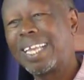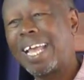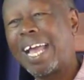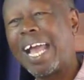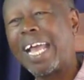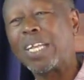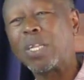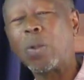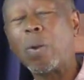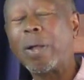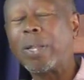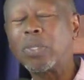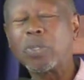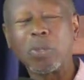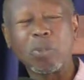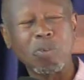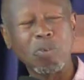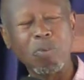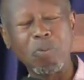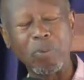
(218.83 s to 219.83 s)
I don't want
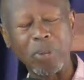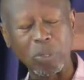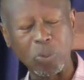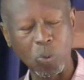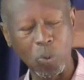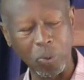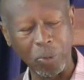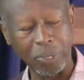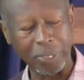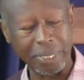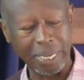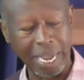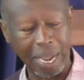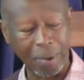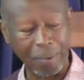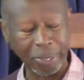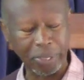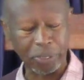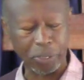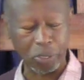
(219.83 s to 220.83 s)
to roof with wood, I
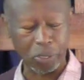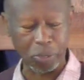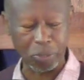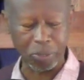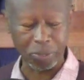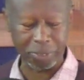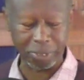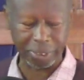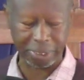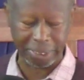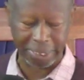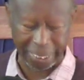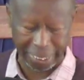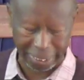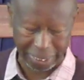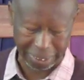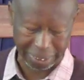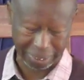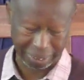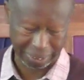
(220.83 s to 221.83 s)
want to use
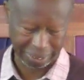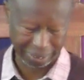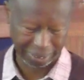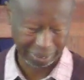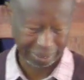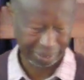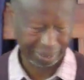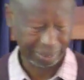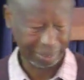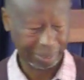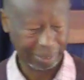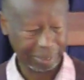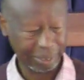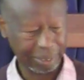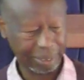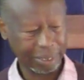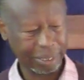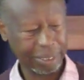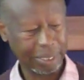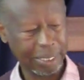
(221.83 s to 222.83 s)
steel.
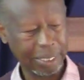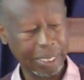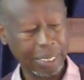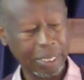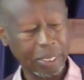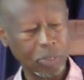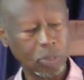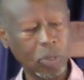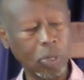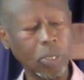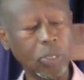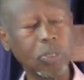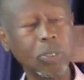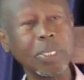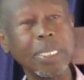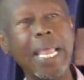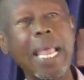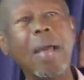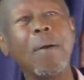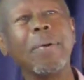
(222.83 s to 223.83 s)
So
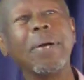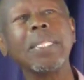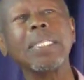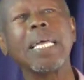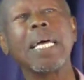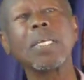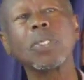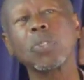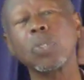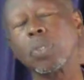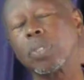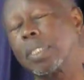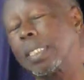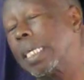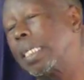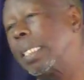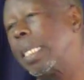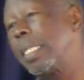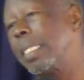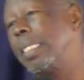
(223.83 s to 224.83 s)
today I want us to
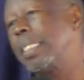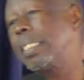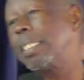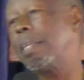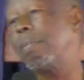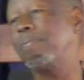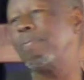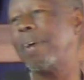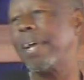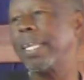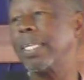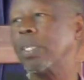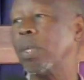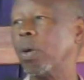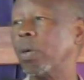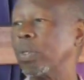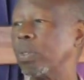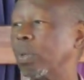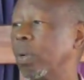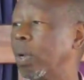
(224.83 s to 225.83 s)
study this and find
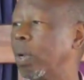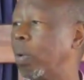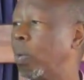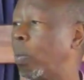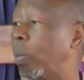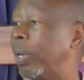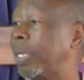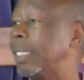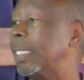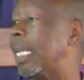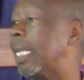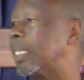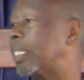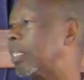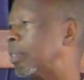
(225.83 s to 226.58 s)
out what does